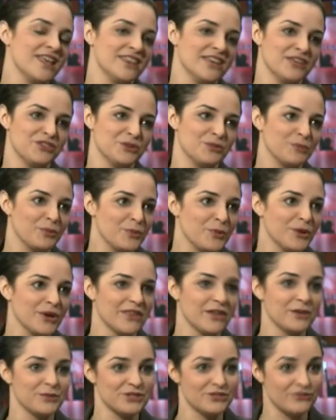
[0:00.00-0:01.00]
that the boy
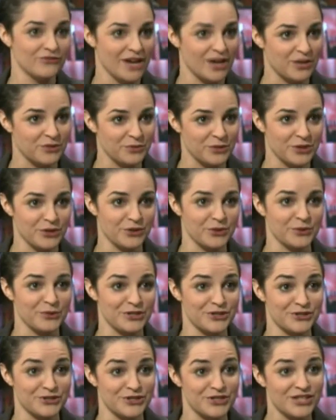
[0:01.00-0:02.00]
that was found with her
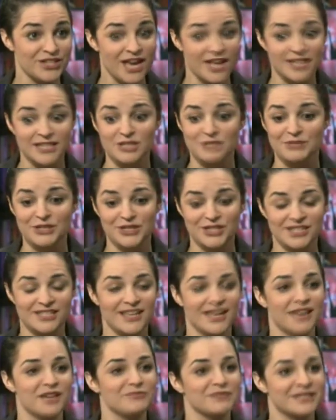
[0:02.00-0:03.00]
was her son is because
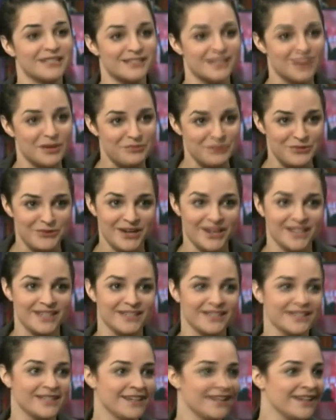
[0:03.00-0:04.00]
they had been
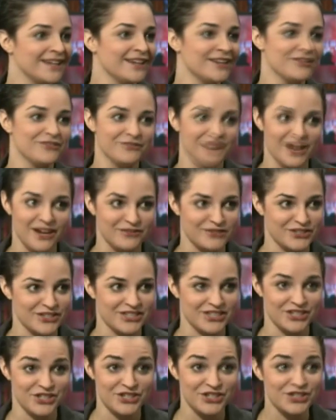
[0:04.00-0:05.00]
separated 5 or
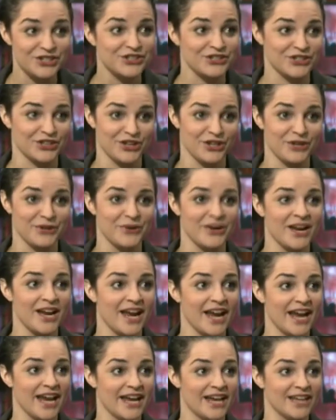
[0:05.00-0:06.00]
6 years ago,
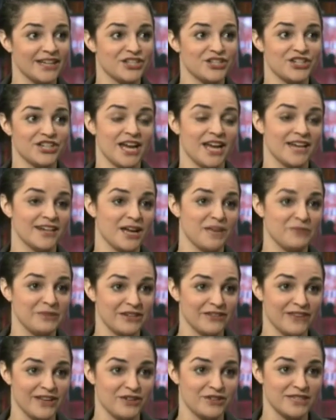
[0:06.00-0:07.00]
and she had not
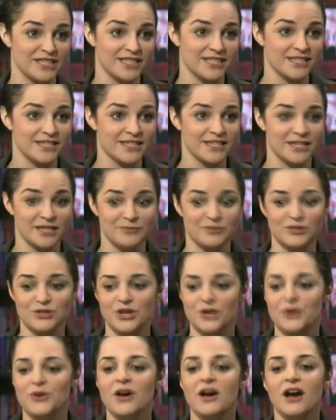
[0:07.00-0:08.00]
been allowed to see him.
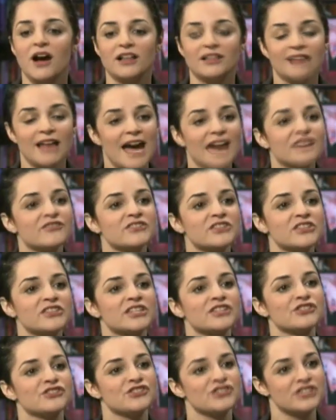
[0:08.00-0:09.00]
So a lot of the
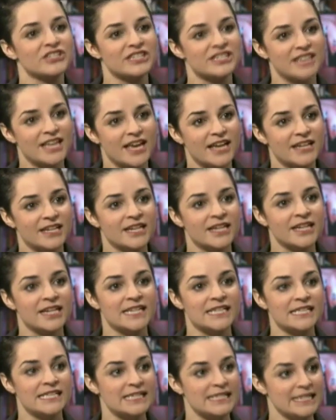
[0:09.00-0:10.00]
things she said
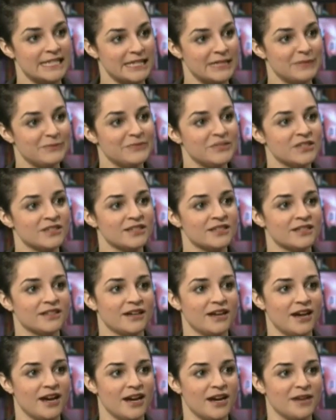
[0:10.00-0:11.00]
seemed
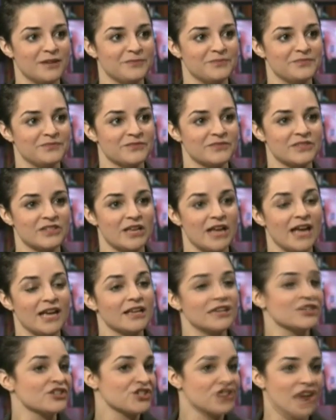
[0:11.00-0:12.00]

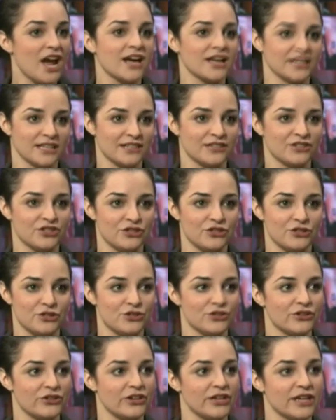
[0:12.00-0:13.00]
shocking to the
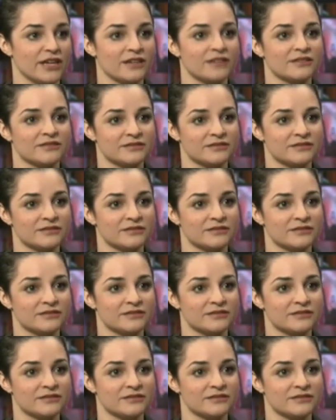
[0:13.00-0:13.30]
jury.